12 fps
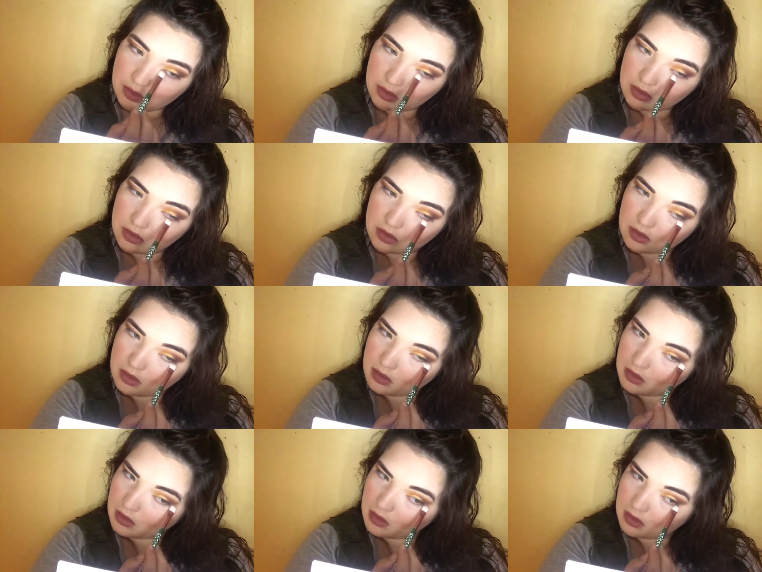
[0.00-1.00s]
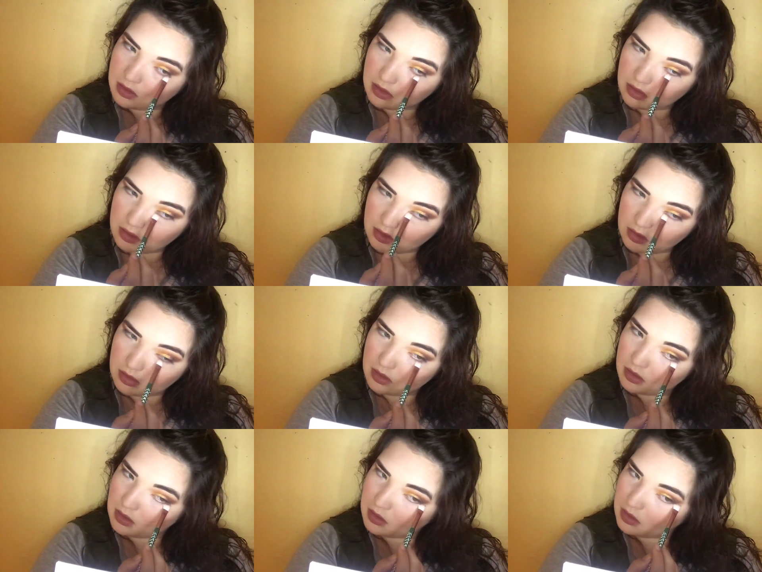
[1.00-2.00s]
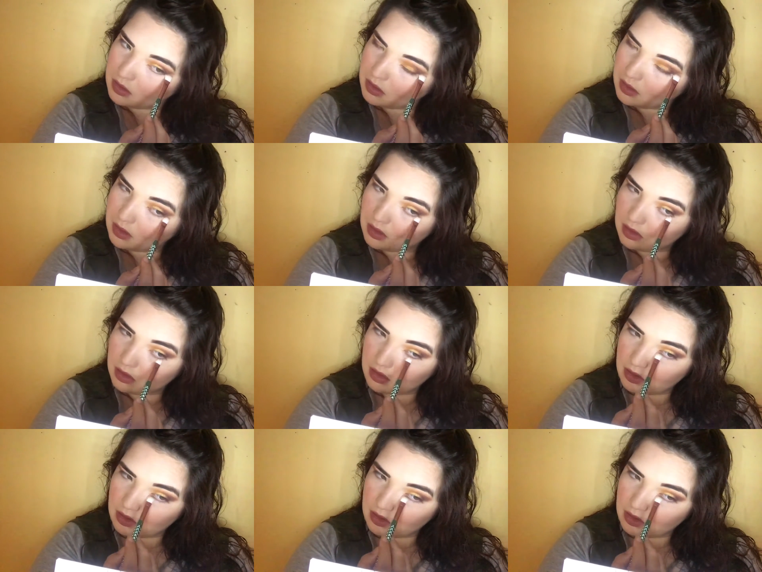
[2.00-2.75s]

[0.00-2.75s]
No one is speaking in this clip.